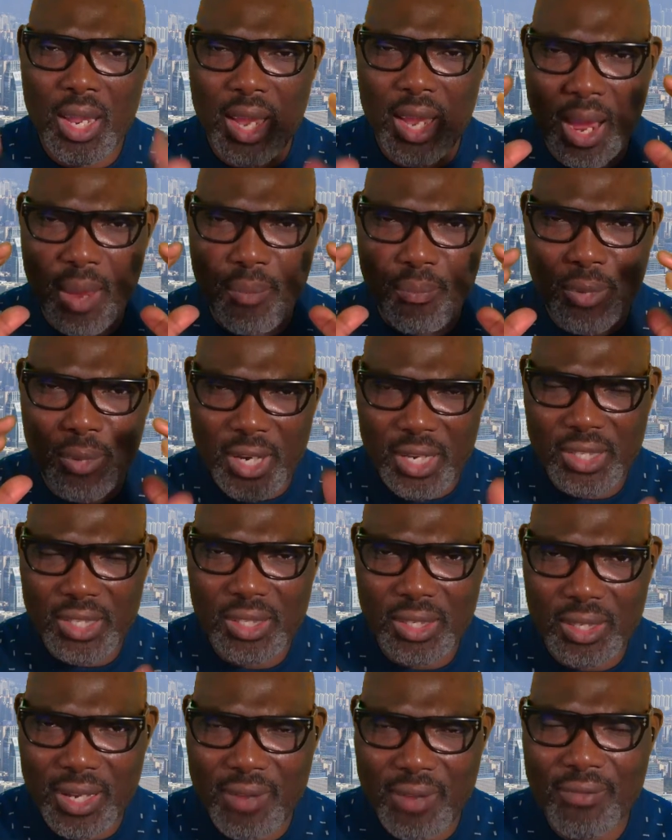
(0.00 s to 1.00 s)
And
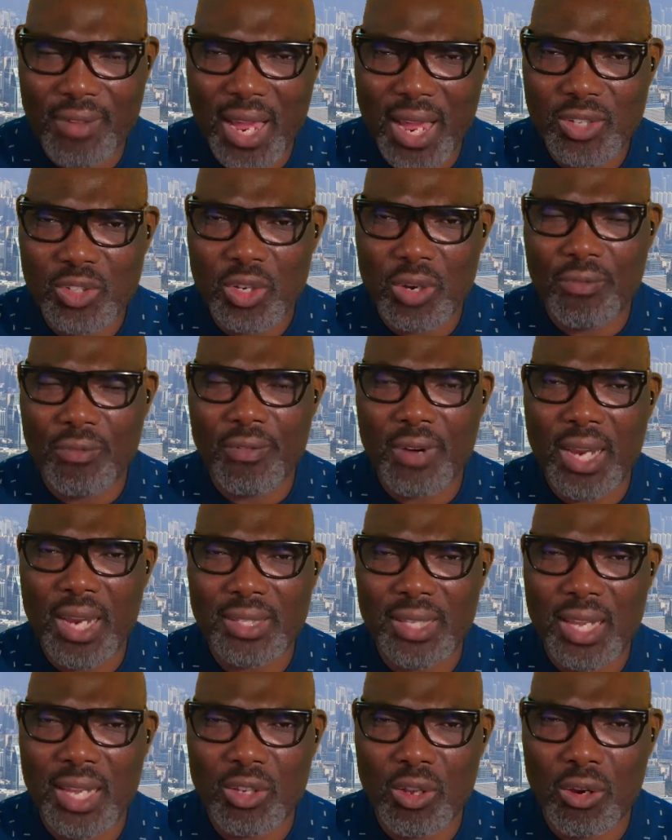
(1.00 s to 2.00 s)
please invite your
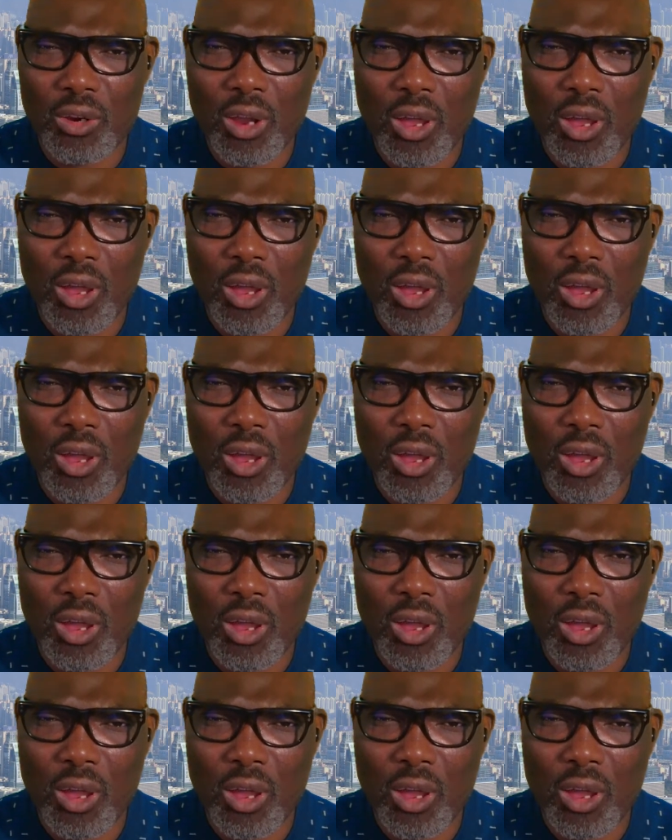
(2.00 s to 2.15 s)
friends and your